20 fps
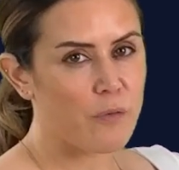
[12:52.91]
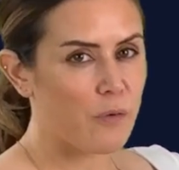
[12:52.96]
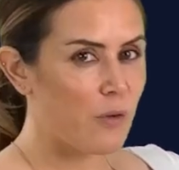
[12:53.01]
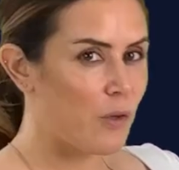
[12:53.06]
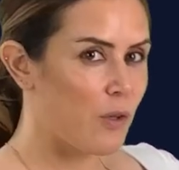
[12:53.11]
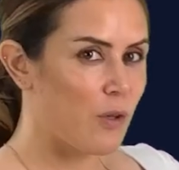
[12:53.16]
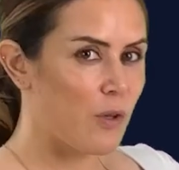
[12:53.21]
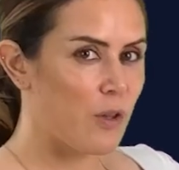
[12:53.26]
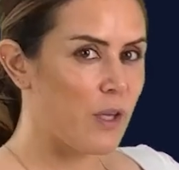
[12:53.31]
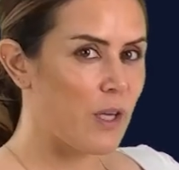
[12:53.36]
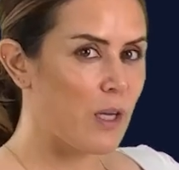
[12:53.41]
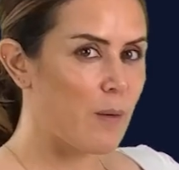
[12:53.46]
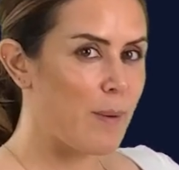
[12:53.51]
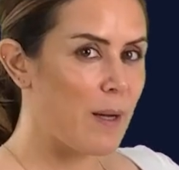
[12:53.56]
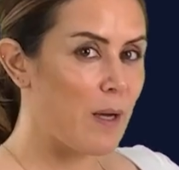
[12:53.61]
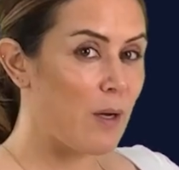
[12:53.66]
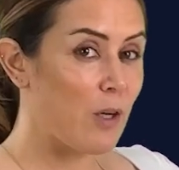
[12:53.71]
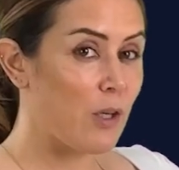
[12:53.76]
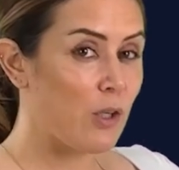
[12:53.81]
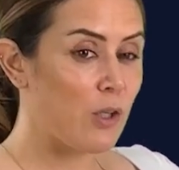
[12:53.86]
can think
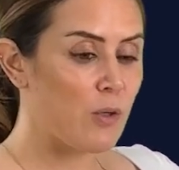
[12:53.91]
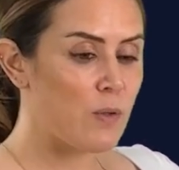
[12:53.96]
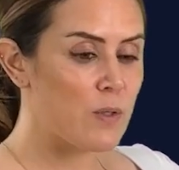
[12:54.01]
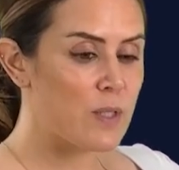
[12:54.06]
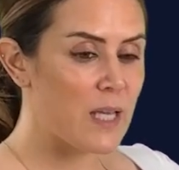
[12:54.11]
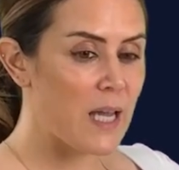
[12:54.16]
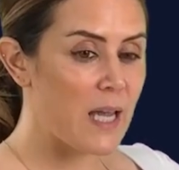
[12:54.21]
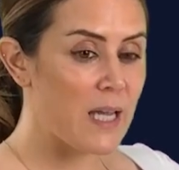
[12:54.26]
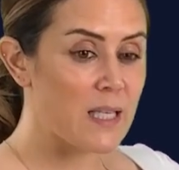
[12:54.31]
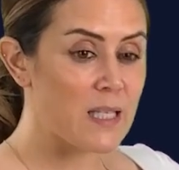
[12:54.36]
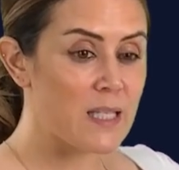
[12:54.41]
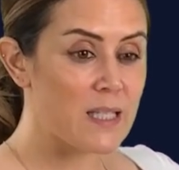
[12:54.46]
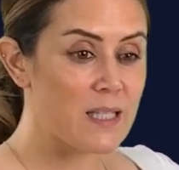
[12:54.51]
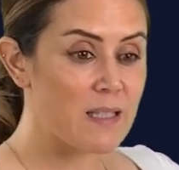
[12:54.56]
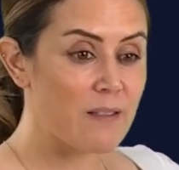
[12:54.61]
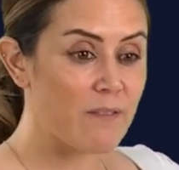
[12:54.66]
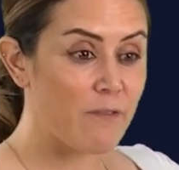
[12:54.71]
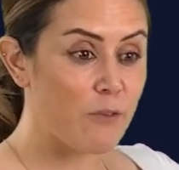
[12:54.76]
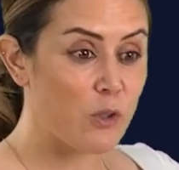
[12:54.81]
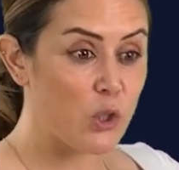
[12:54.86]
about a use case
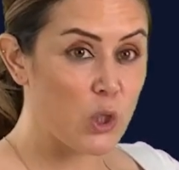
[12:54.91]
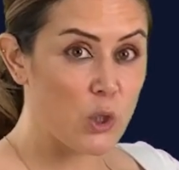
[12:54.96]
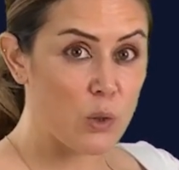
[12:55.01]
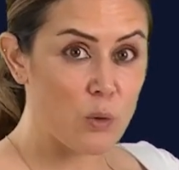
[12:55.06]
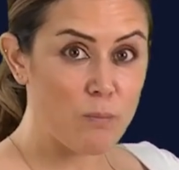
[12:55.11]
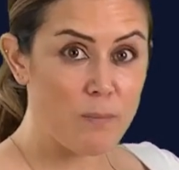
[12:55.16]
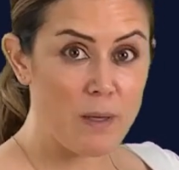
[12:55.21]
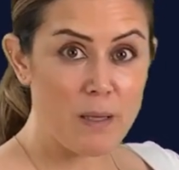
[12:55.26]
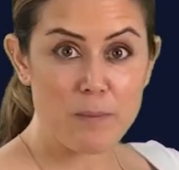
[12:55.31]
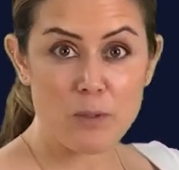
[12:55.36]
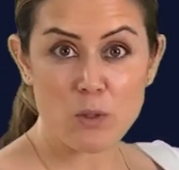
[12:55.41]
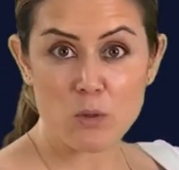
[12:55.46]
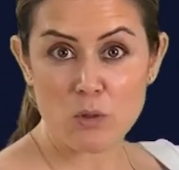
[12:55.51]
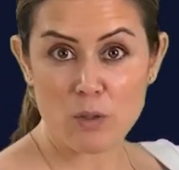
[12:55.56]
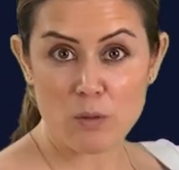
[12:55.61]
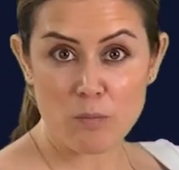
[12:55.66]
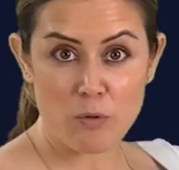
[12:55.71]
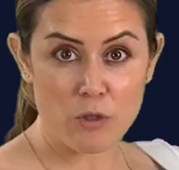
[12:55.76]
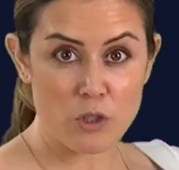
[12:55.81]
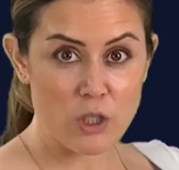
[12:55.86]
for you. Maybe you're doing
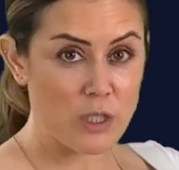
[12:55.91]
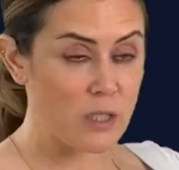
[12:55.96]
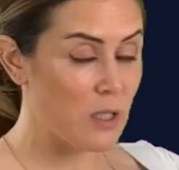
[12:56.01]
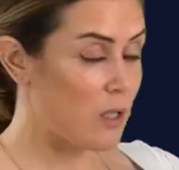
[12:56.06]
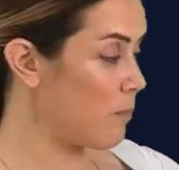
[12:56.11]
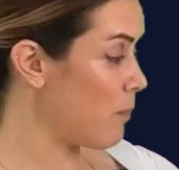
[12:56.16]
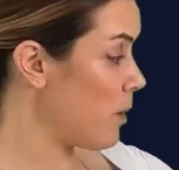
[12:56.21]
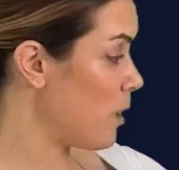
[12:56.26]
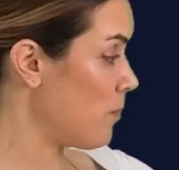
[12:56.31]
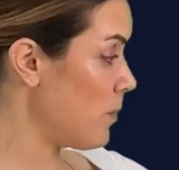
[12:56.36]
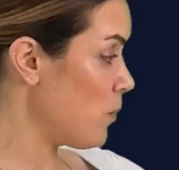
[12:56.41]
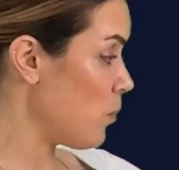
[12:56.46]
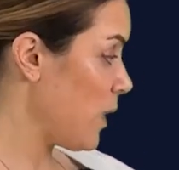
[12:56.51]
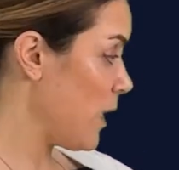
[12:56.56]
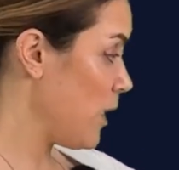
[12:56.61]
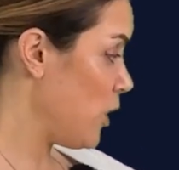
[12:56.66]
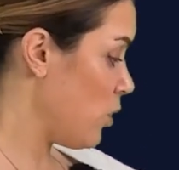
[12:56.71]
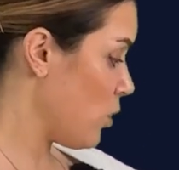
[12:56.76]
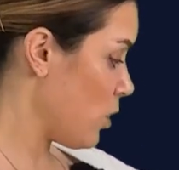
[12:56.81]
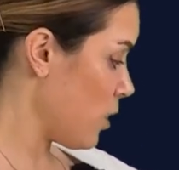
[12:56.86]
a project at the moment where
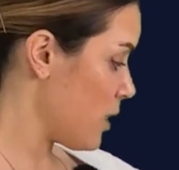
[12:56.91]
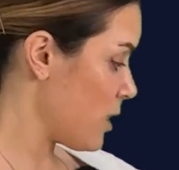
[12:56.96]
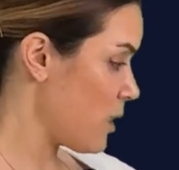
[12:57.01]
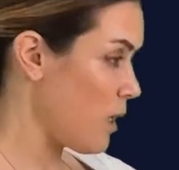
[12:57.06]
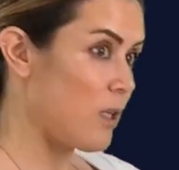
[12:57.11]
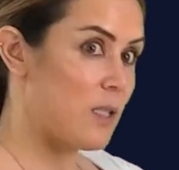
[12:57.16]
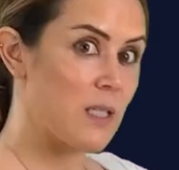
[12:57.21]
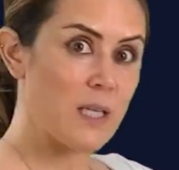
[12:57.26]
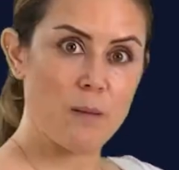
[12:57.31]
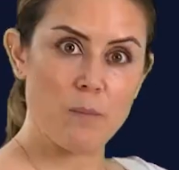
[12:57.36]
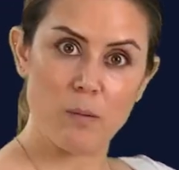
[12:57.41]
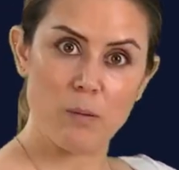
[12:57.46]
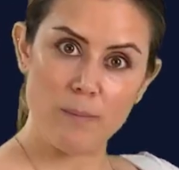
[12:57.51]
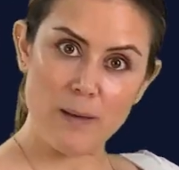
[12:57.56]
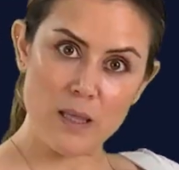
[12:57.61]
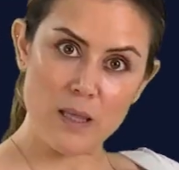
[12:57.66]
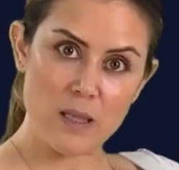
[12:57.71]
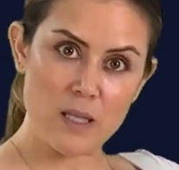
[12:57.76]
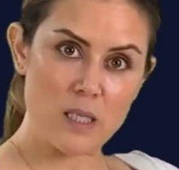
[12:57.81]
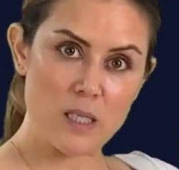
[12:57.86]
you can start to
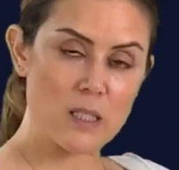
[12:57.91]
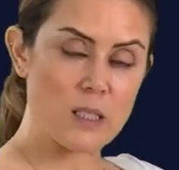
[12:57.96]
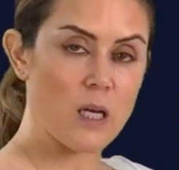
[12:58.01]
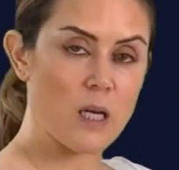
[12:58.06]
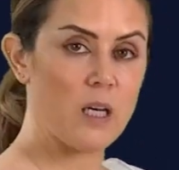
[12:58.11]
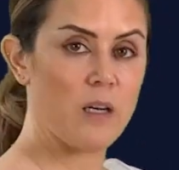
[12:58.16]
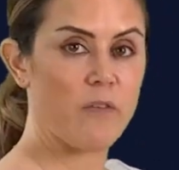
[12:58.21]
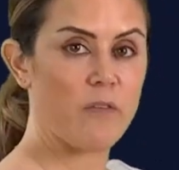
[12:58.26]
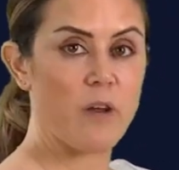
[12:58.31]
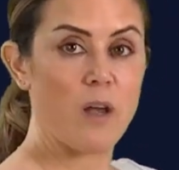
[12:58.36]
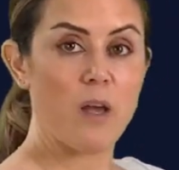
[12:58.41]
implement this kind of